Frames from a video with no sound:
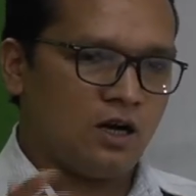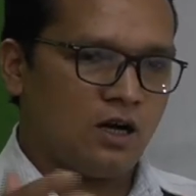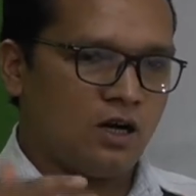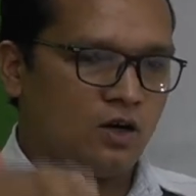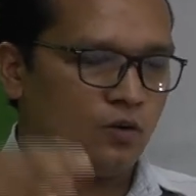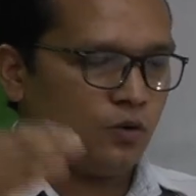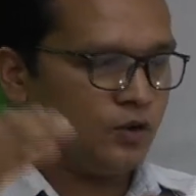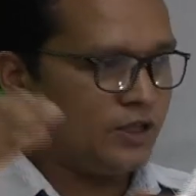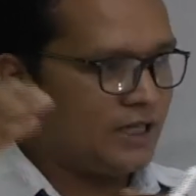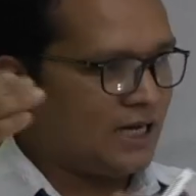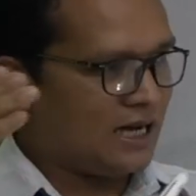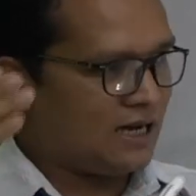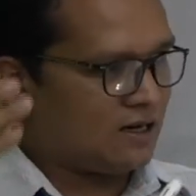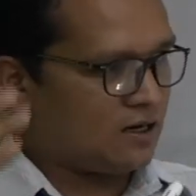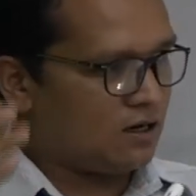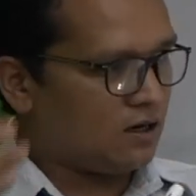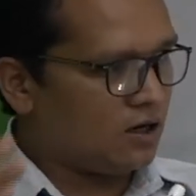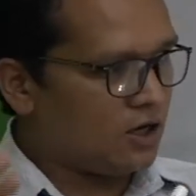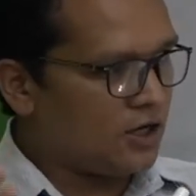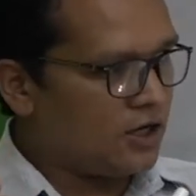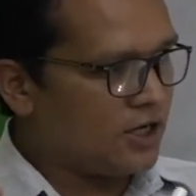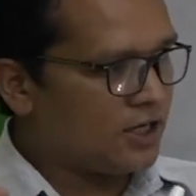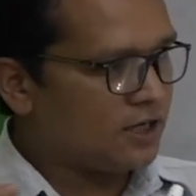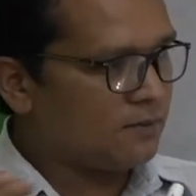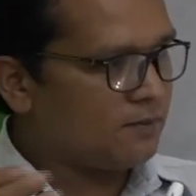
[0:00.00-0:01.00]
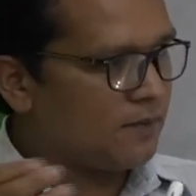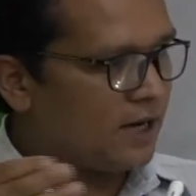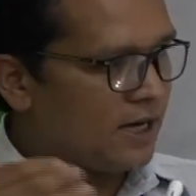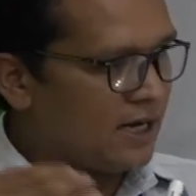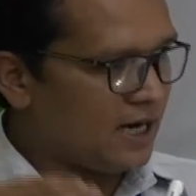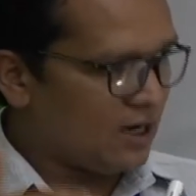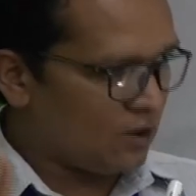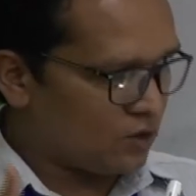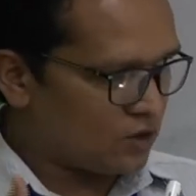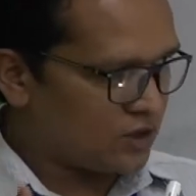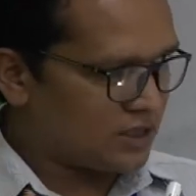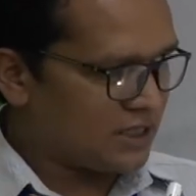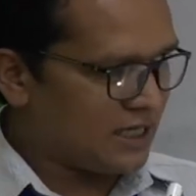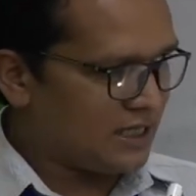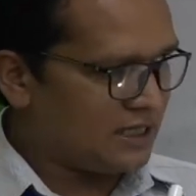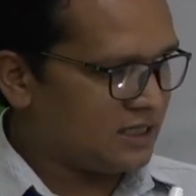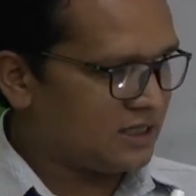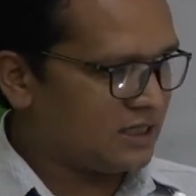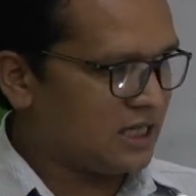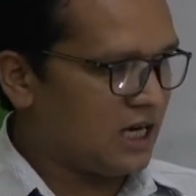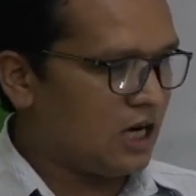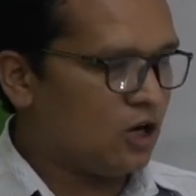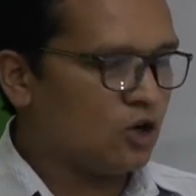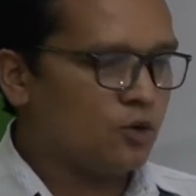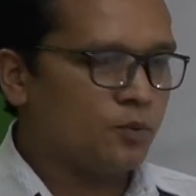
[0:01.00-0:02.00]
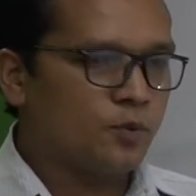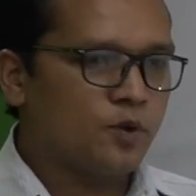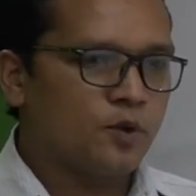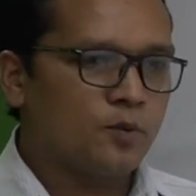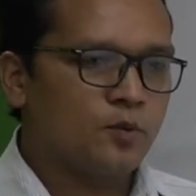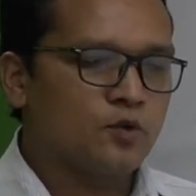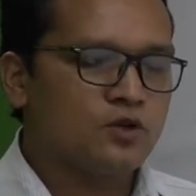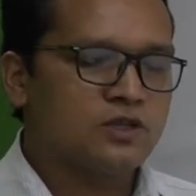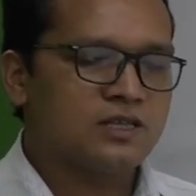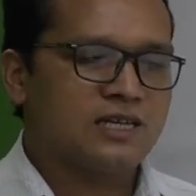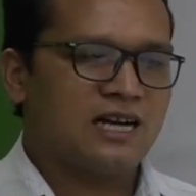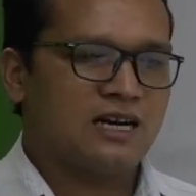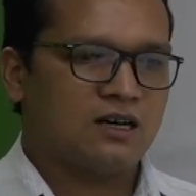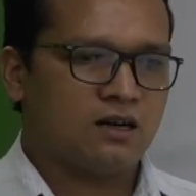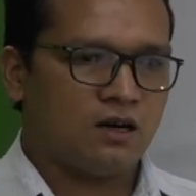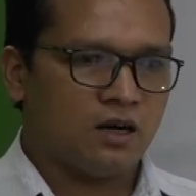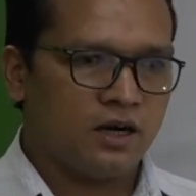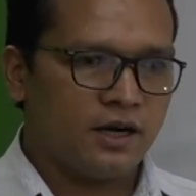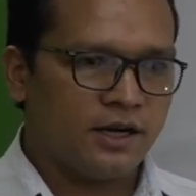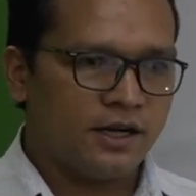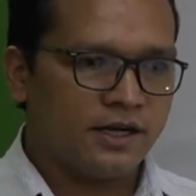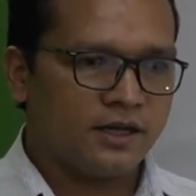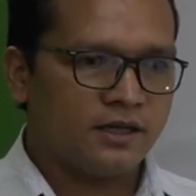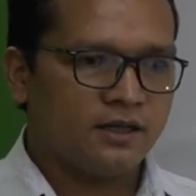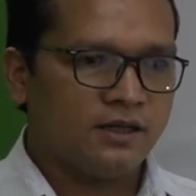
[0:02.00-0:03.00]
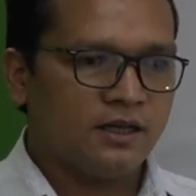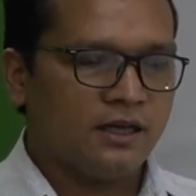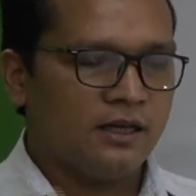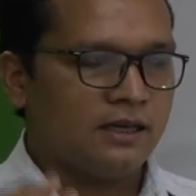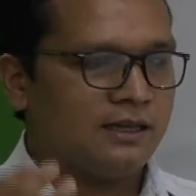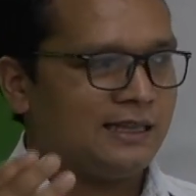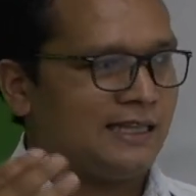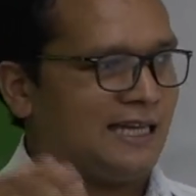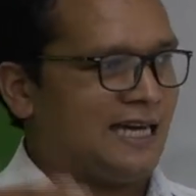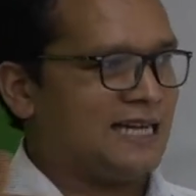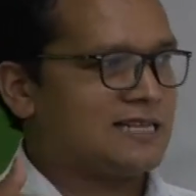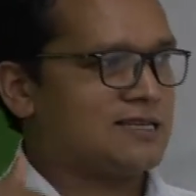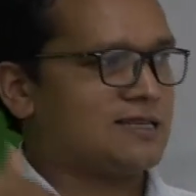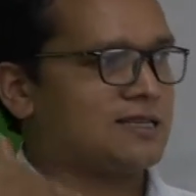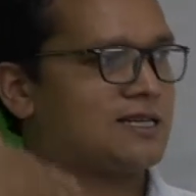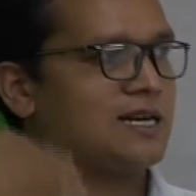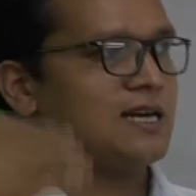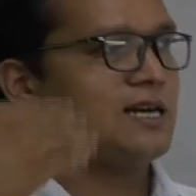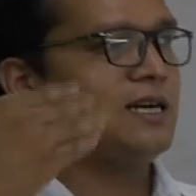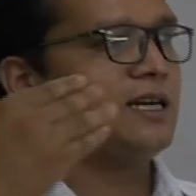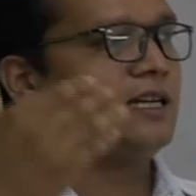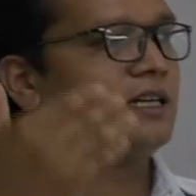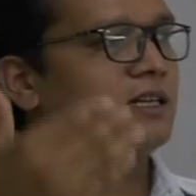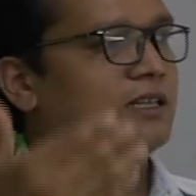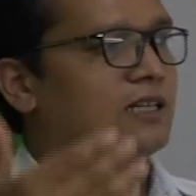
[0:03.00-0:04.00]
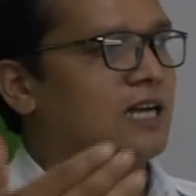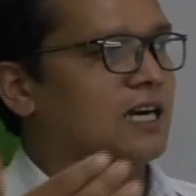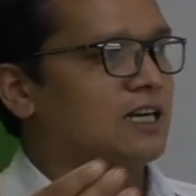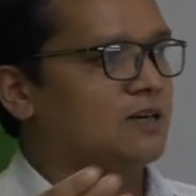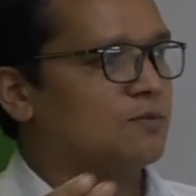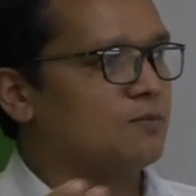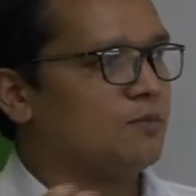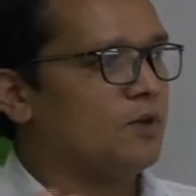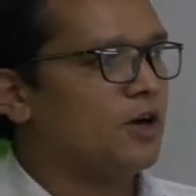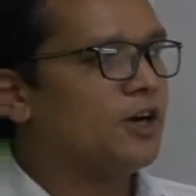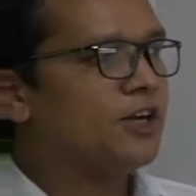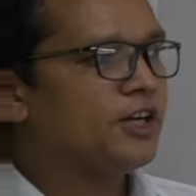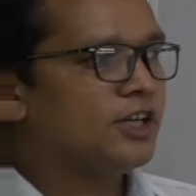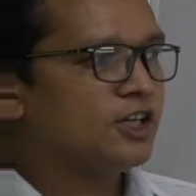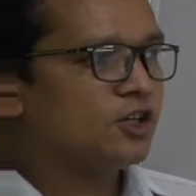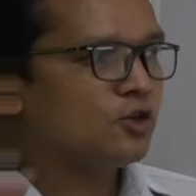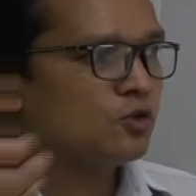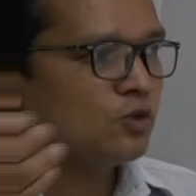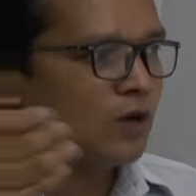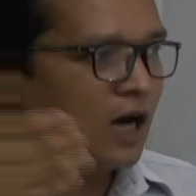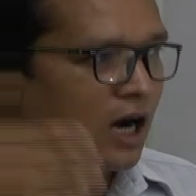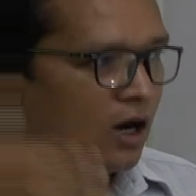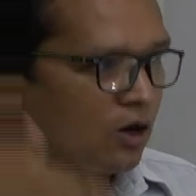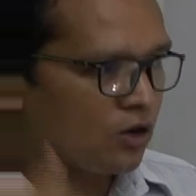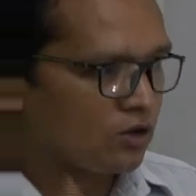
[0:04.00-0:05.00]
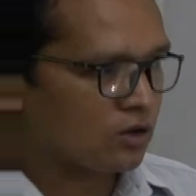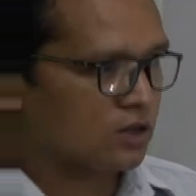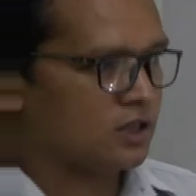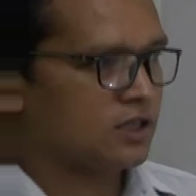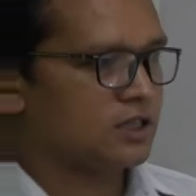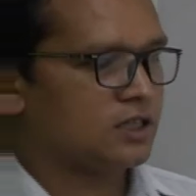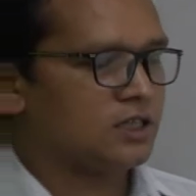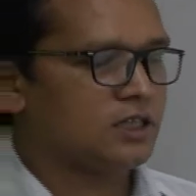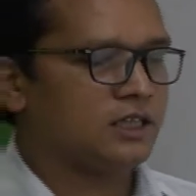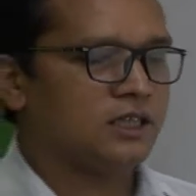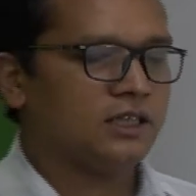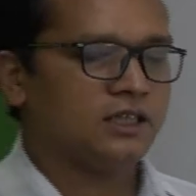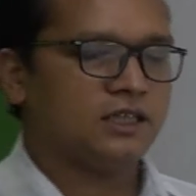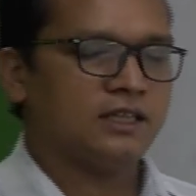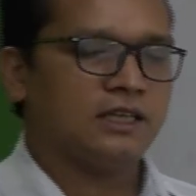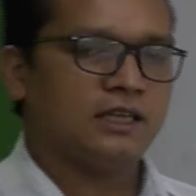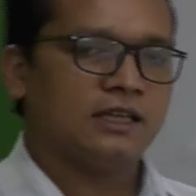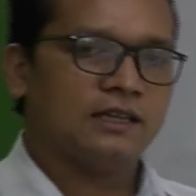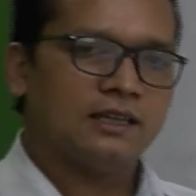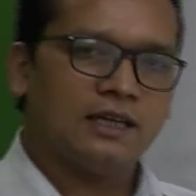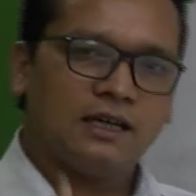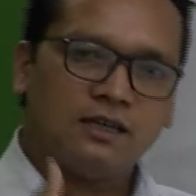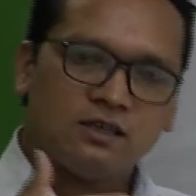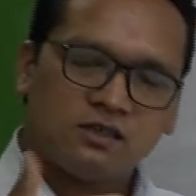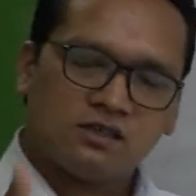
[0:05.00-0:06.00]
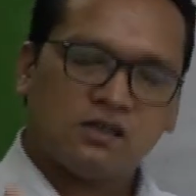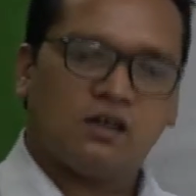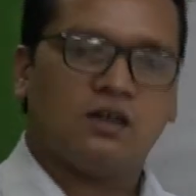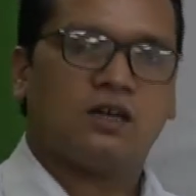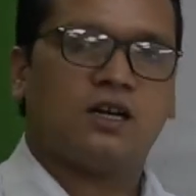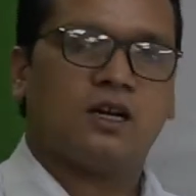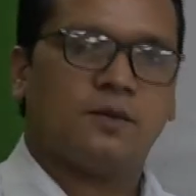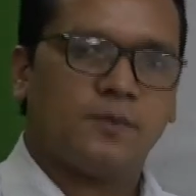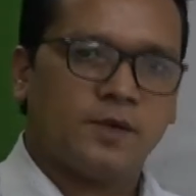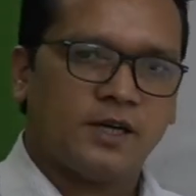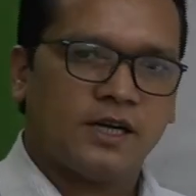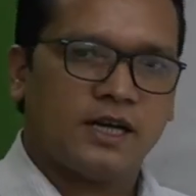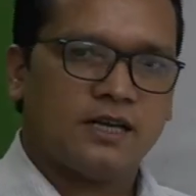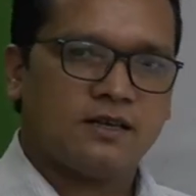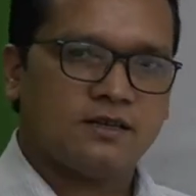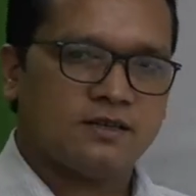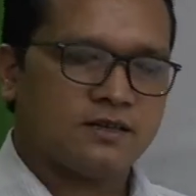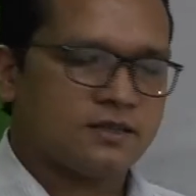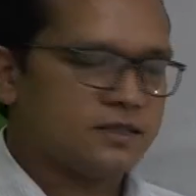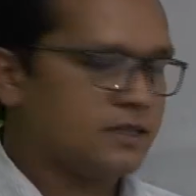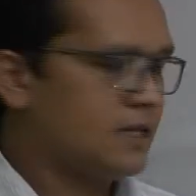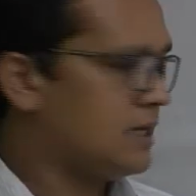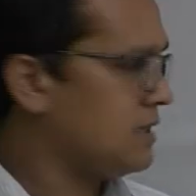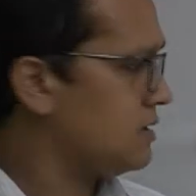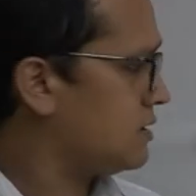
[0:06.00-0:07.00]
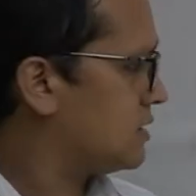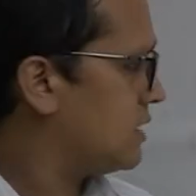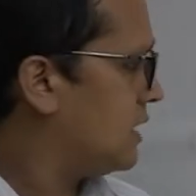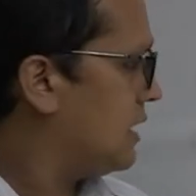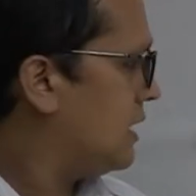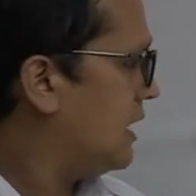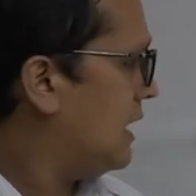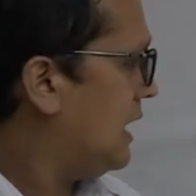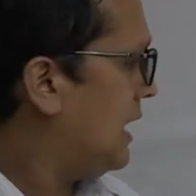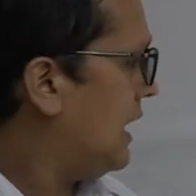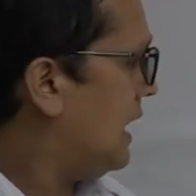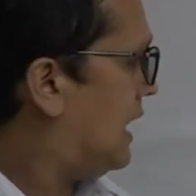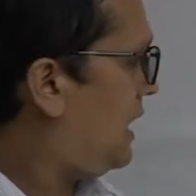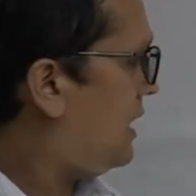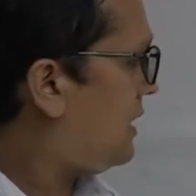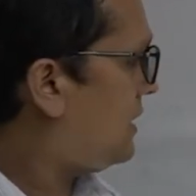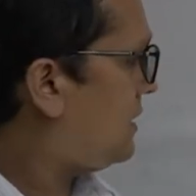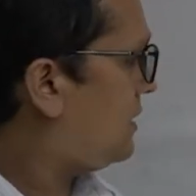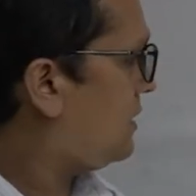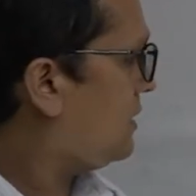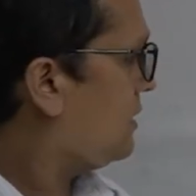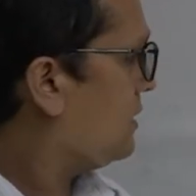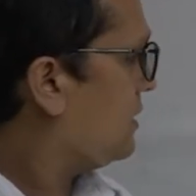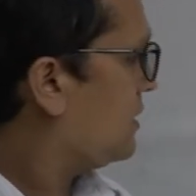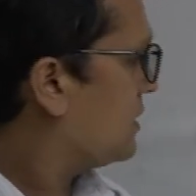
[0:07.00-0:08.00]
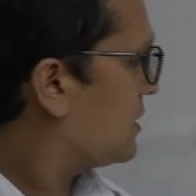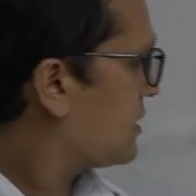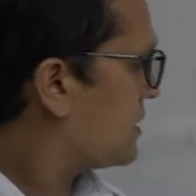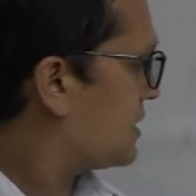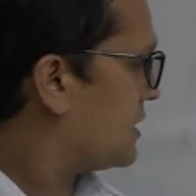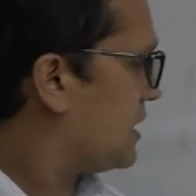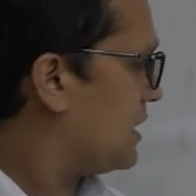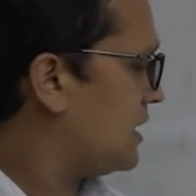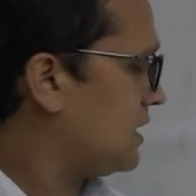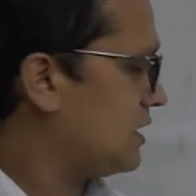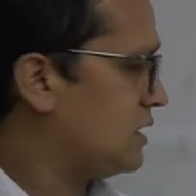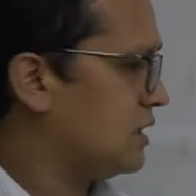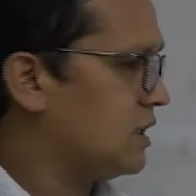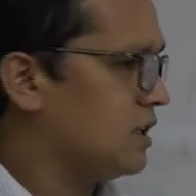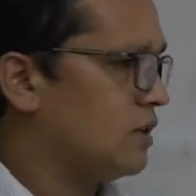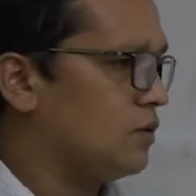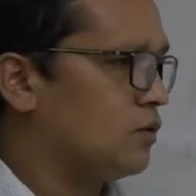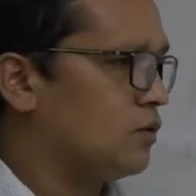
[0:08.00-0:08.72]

we are earning by outsides, our peoples are earning, they are sending that money to our country, that is called remittance. Yes, and trade,